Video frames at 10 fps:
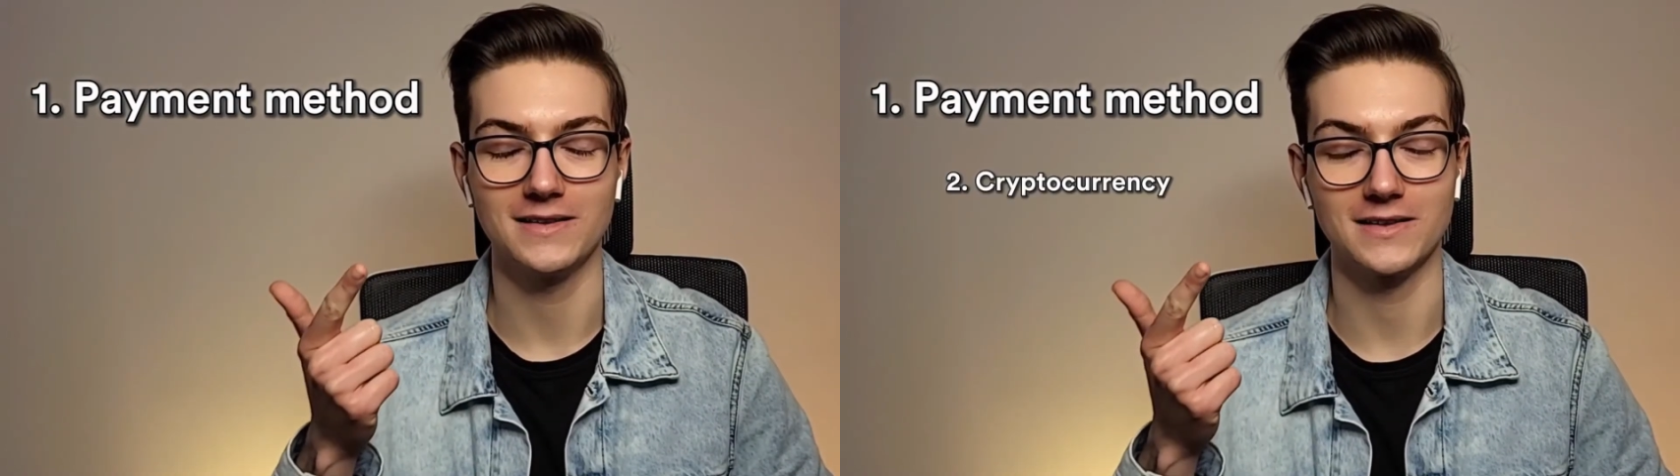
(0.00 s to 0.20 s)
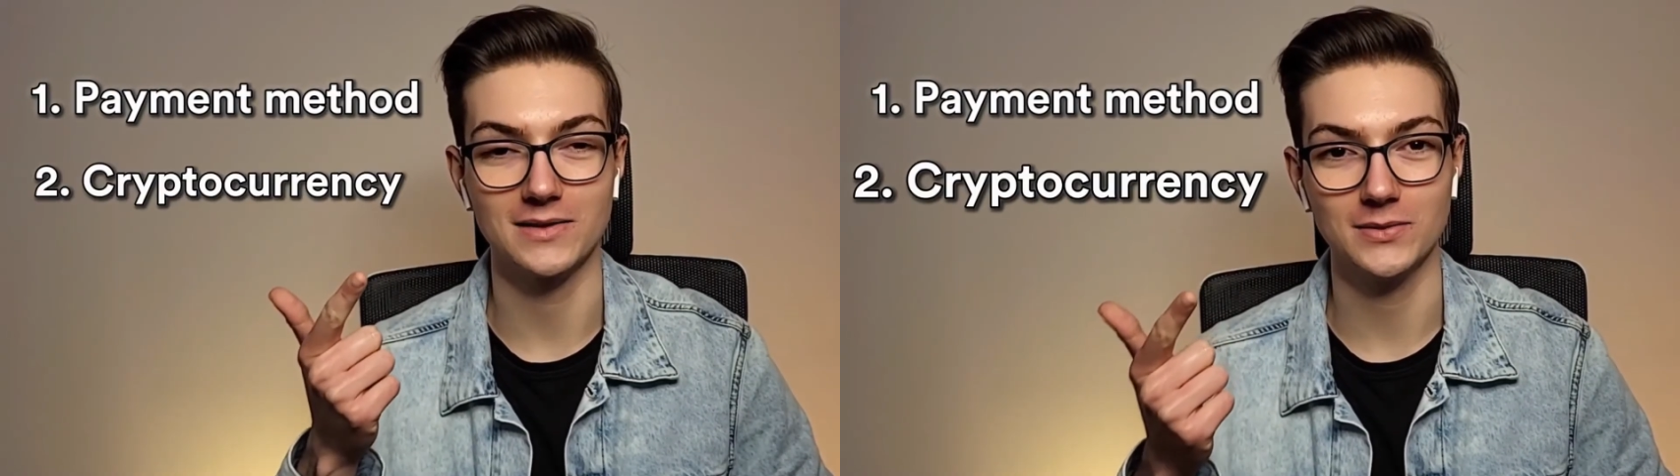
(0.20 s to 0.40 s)

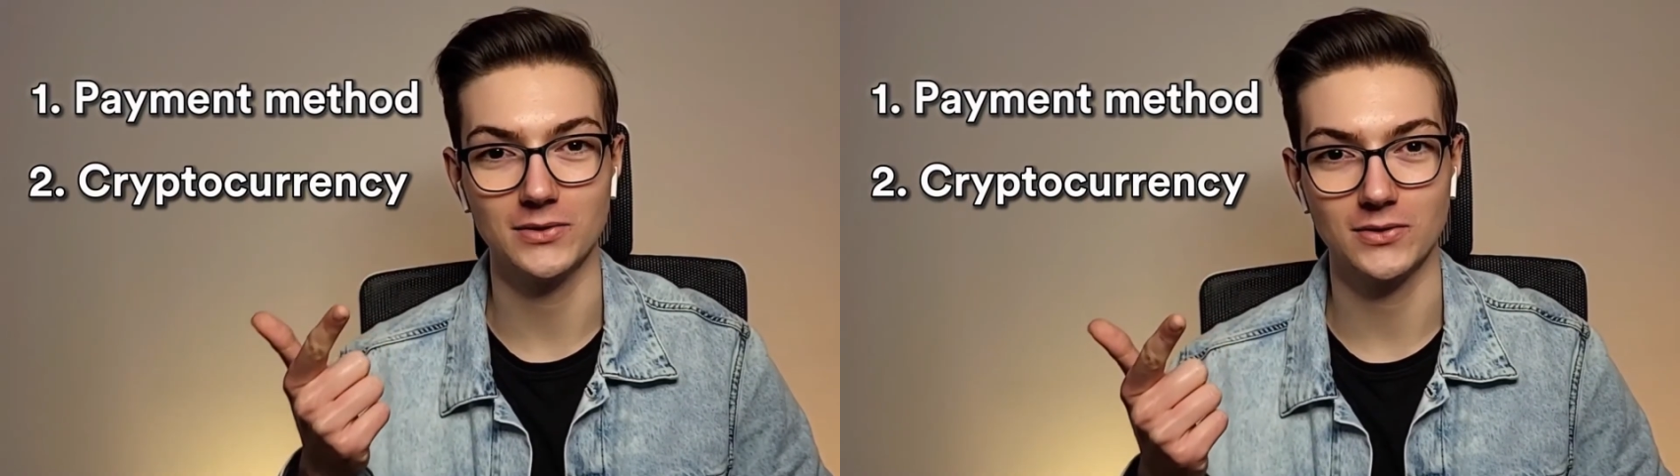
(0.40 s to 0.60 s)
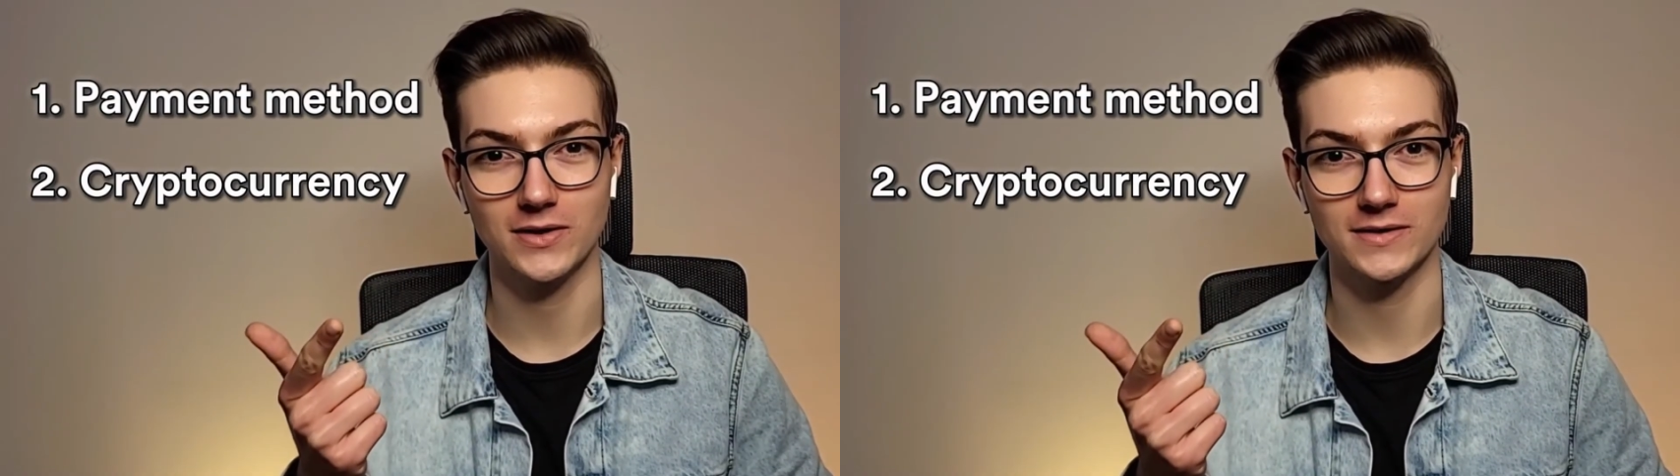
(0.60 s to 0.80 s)
the
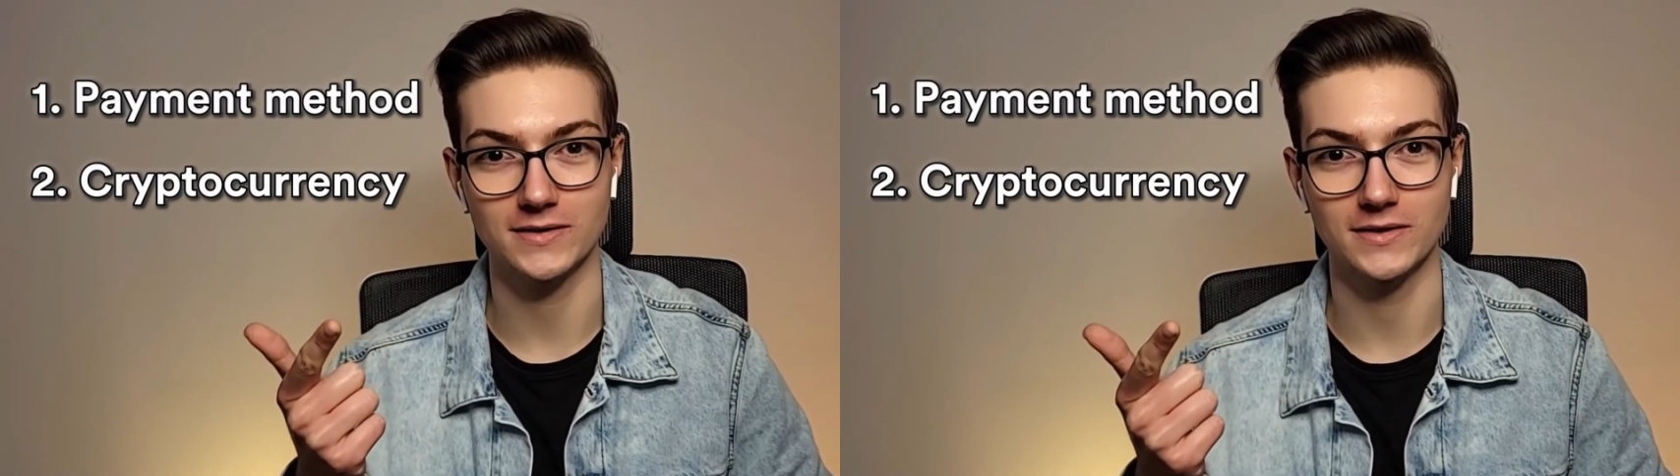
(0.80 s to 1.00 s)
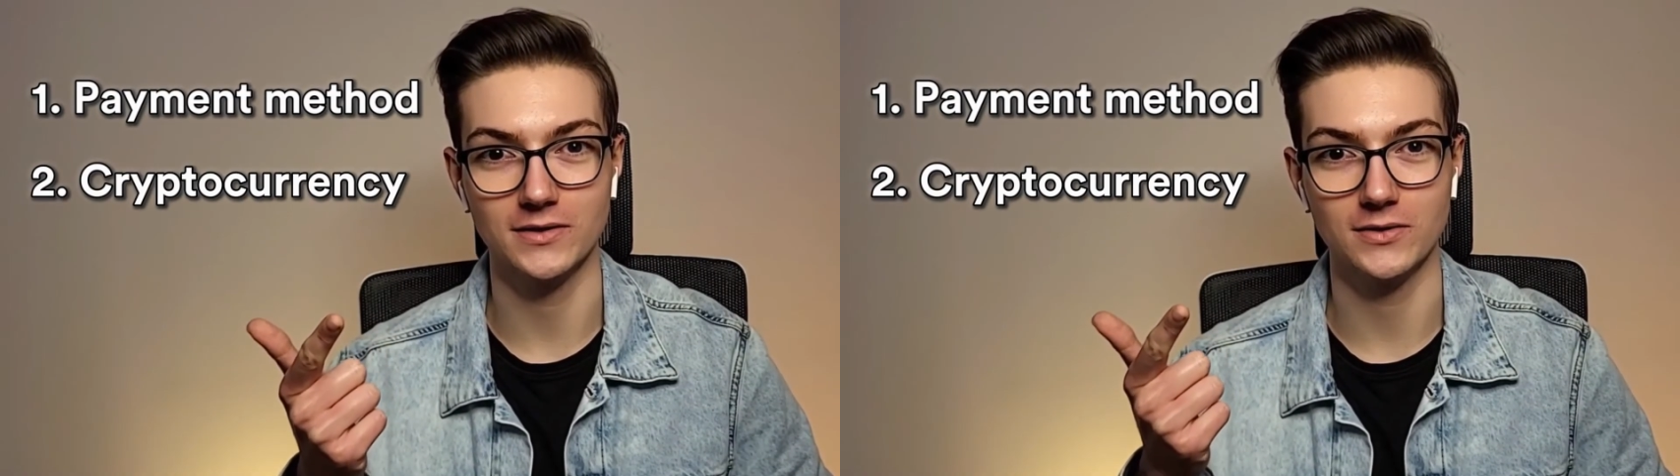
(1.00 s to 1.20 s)

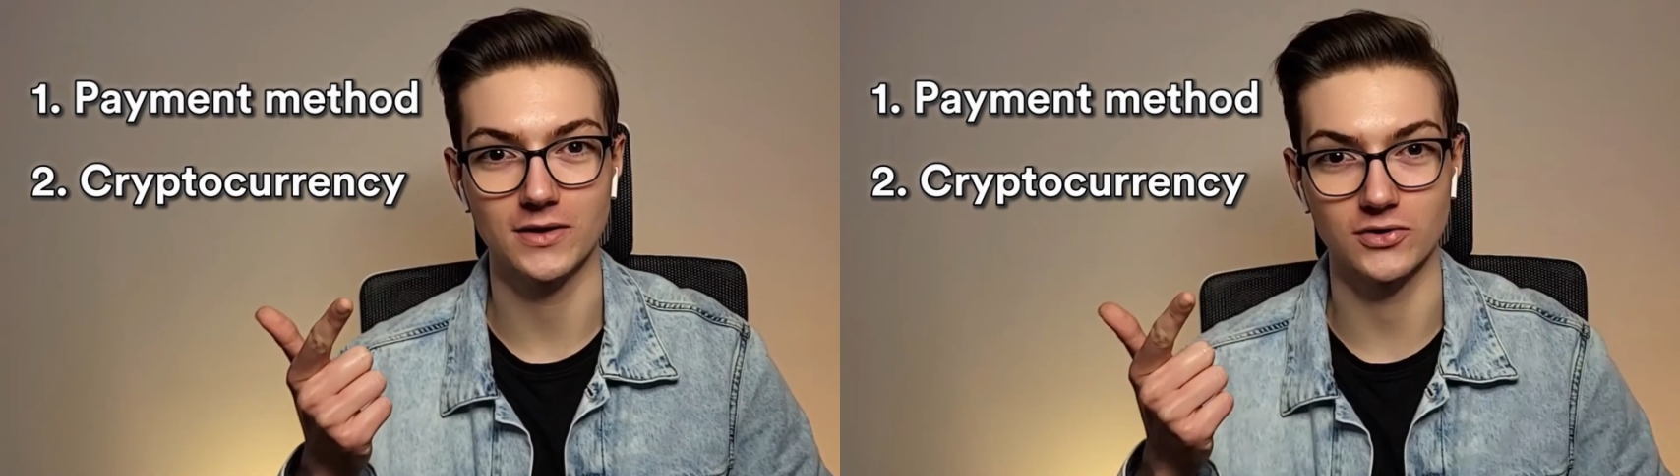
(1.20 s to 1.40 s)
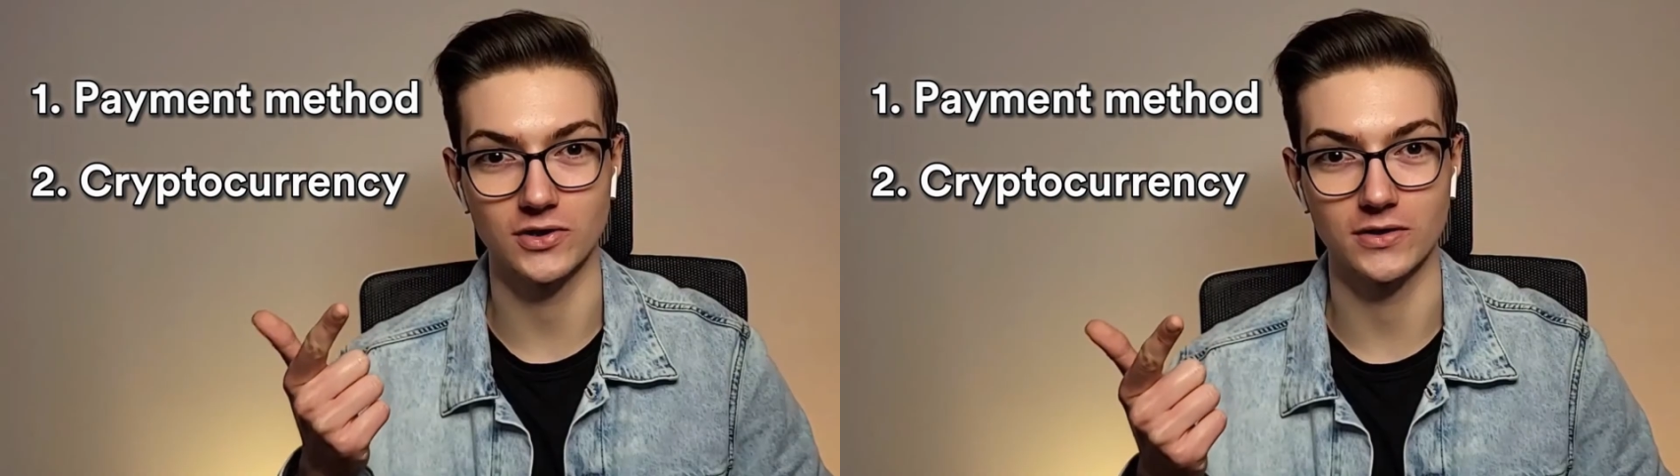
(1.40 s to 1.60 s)
cryptocurrency you
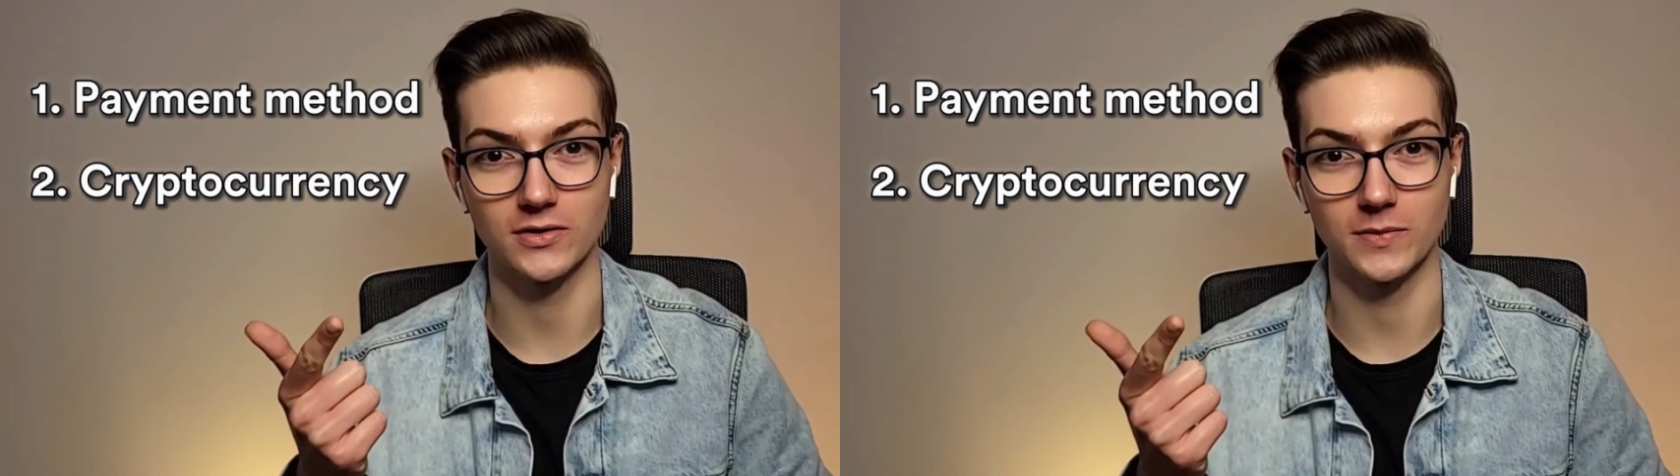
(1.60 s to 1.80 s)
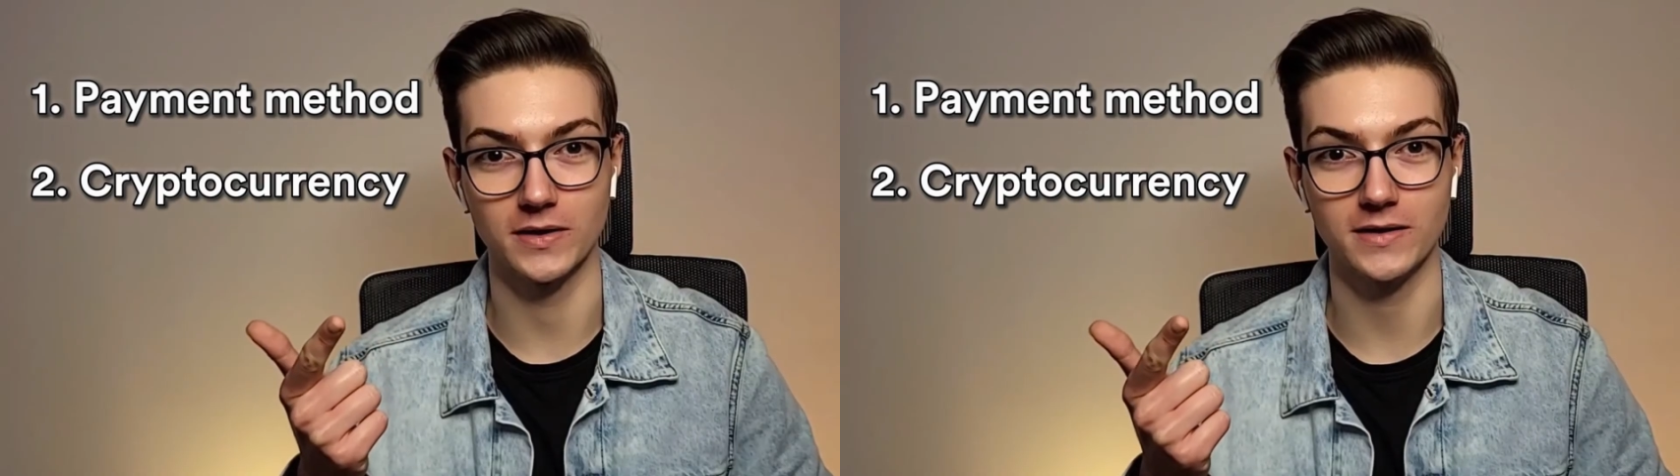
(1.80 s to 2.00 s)
are trying to buy,